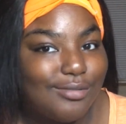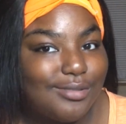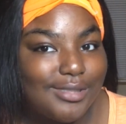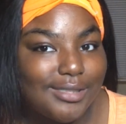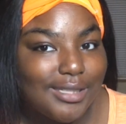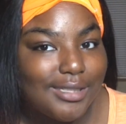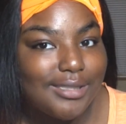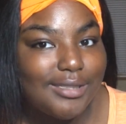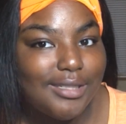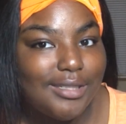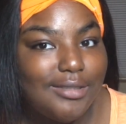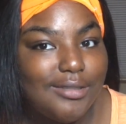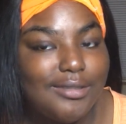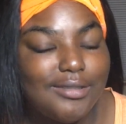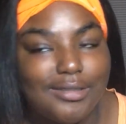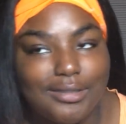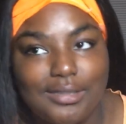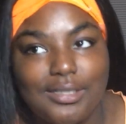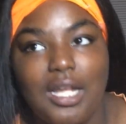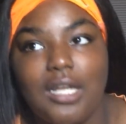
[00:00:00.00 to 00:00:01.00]
six
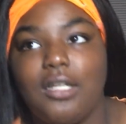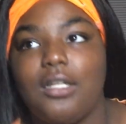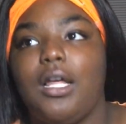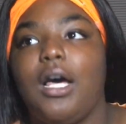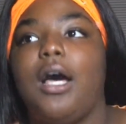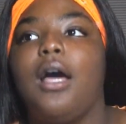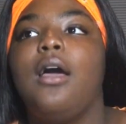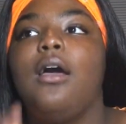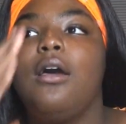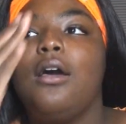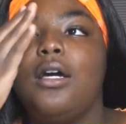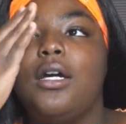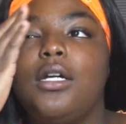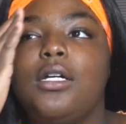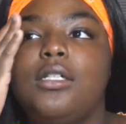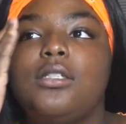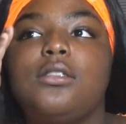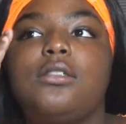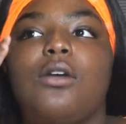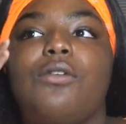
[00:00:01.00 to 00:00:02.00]
things is not a lot.
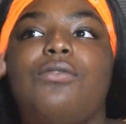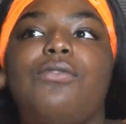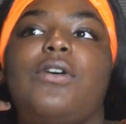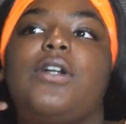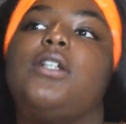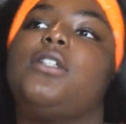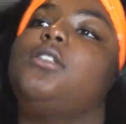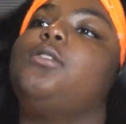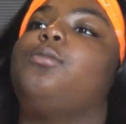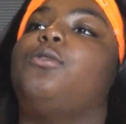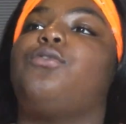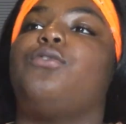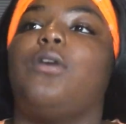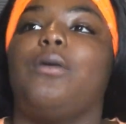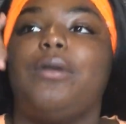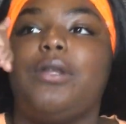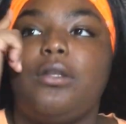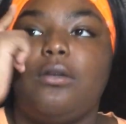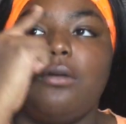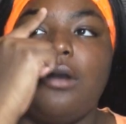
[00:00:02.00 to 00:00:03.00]
So first,
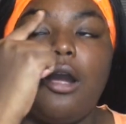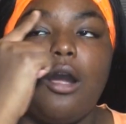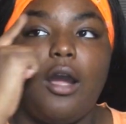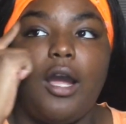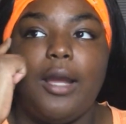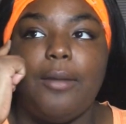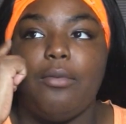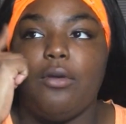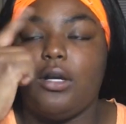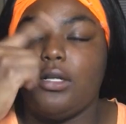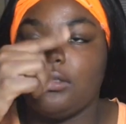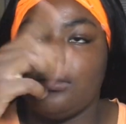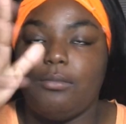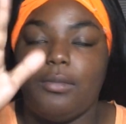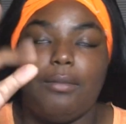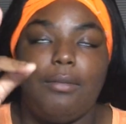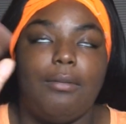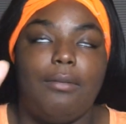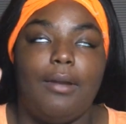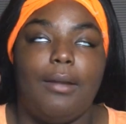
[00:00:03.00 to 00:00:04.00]
before we do our eyebrows and
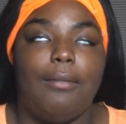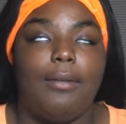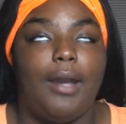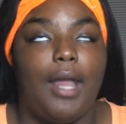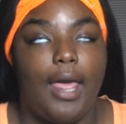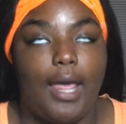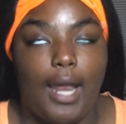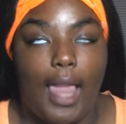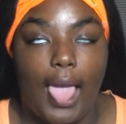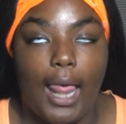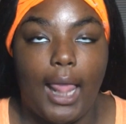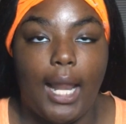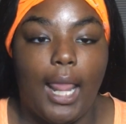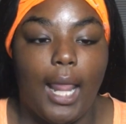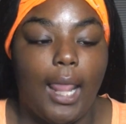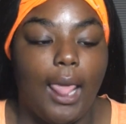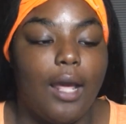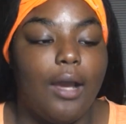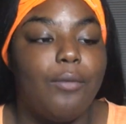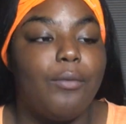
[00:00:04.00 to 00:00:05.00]
blah blah blah blah blah,
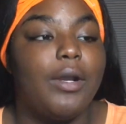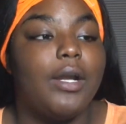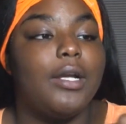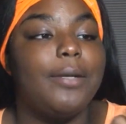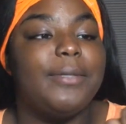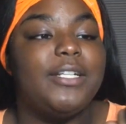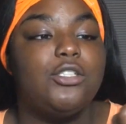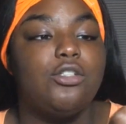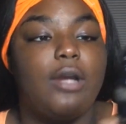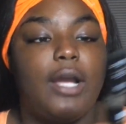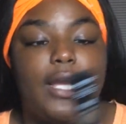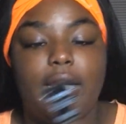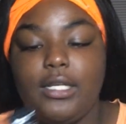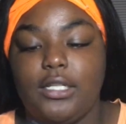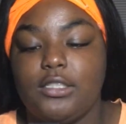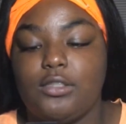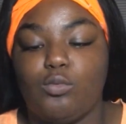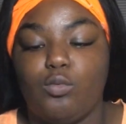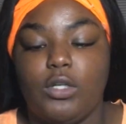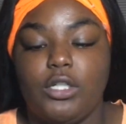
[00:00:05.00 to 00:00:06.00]
we're gonna be trying
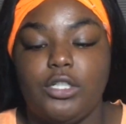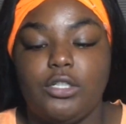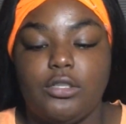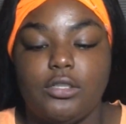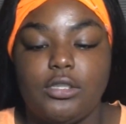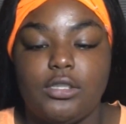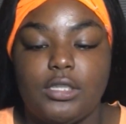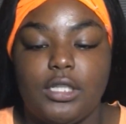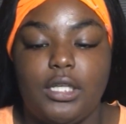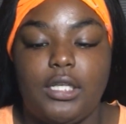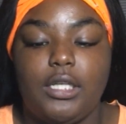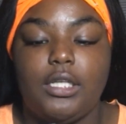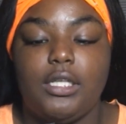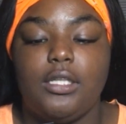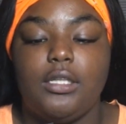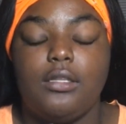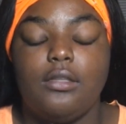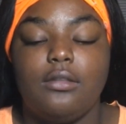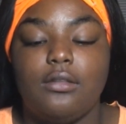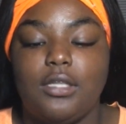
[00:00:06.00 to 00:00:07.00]
this Wonder
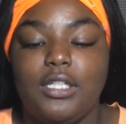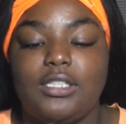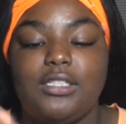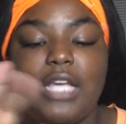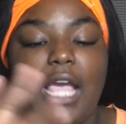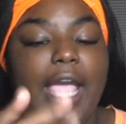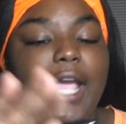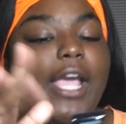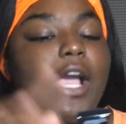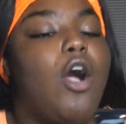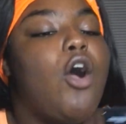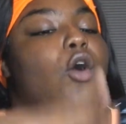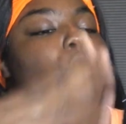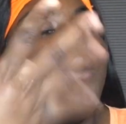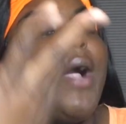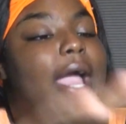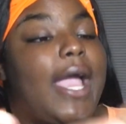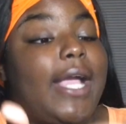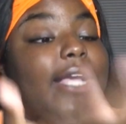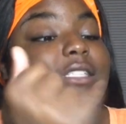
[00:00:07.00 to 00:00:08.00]
Skin, this
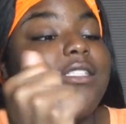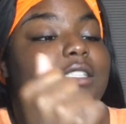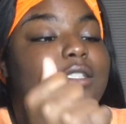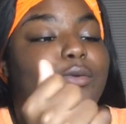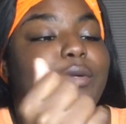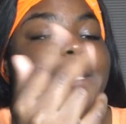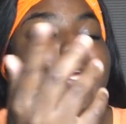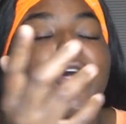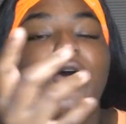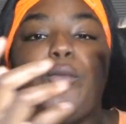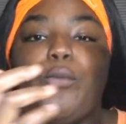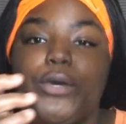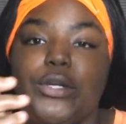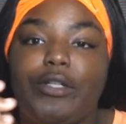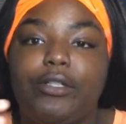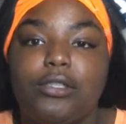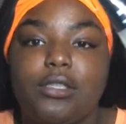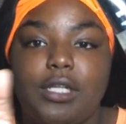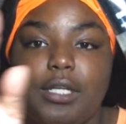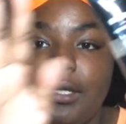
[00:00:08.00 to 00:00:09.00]
AOA Studio
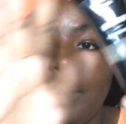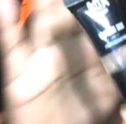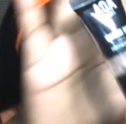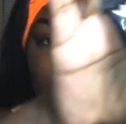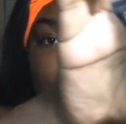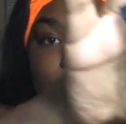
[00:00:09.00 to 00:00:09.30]
Wonder Skin